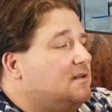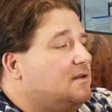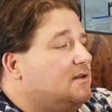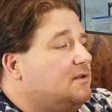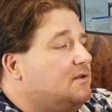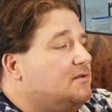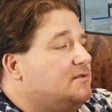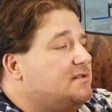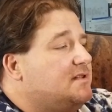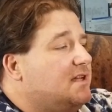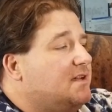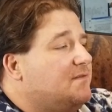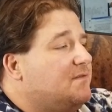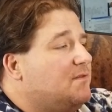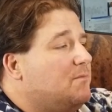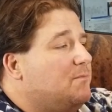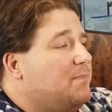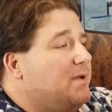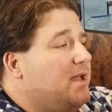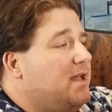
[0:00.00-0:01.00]
Glue stick
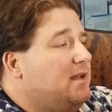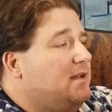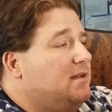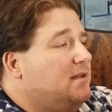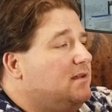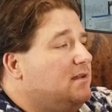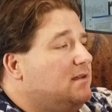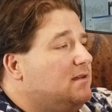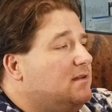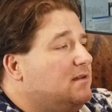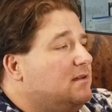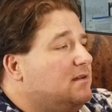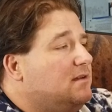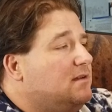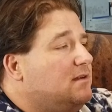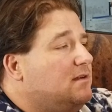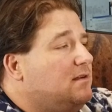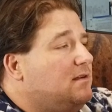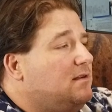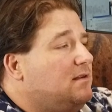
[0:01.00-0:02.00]
for bed. one
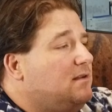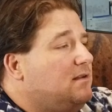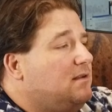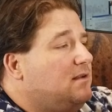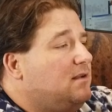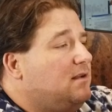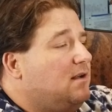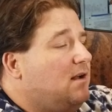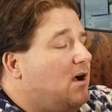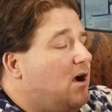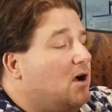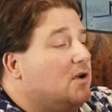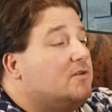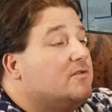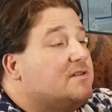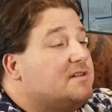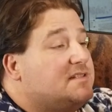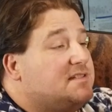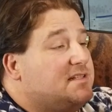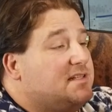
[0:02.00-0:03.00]

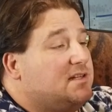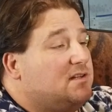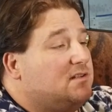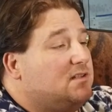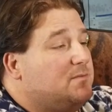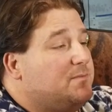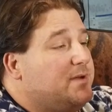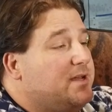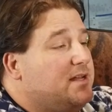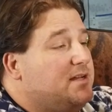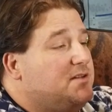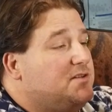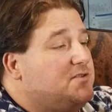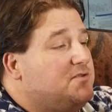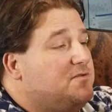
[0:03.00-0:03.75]
hundred C on the bed,